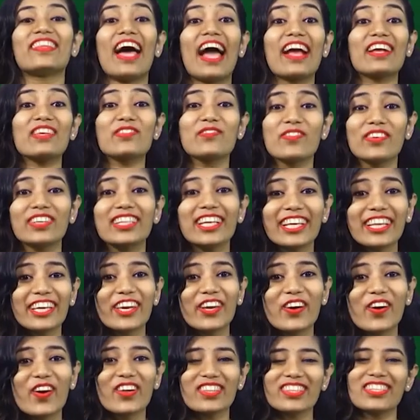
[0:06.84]
Thanks for
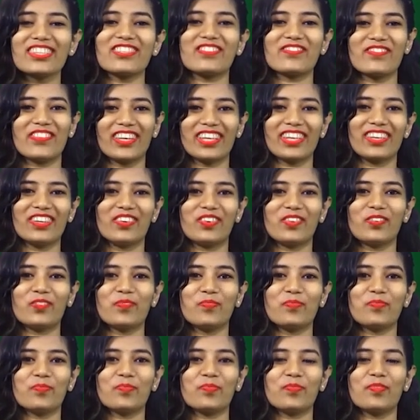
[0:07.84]
clicking on this video.
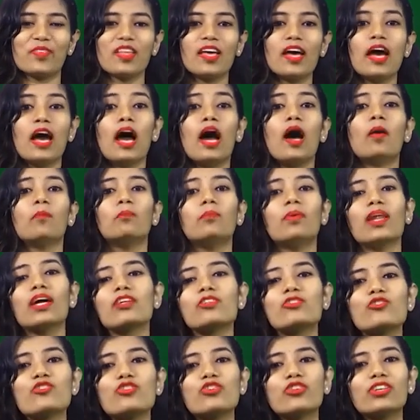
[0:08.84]

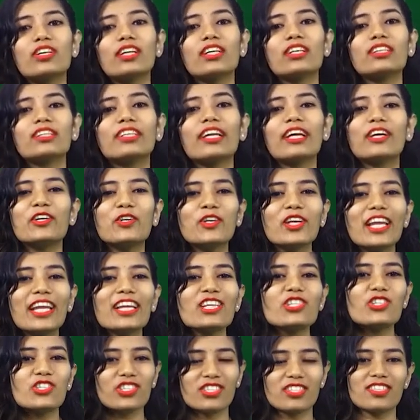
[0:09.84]
Blood sugar
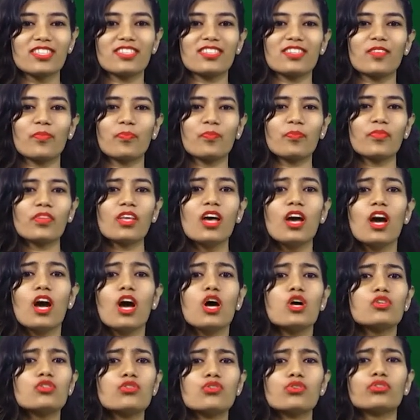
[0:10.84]
regulations.
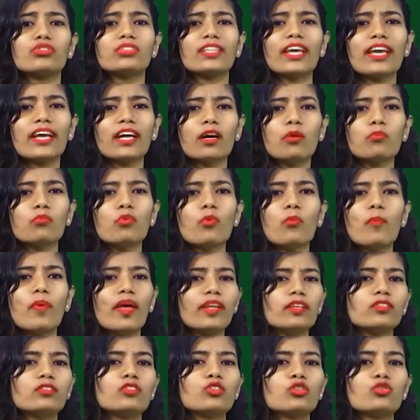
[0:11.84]
So take a
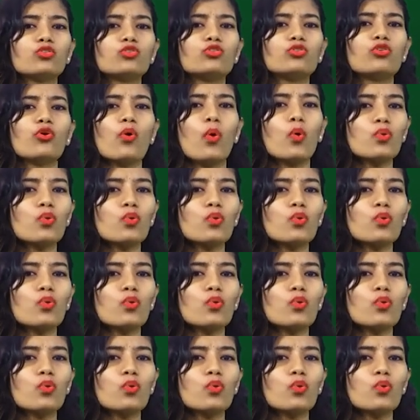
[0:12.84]
moment to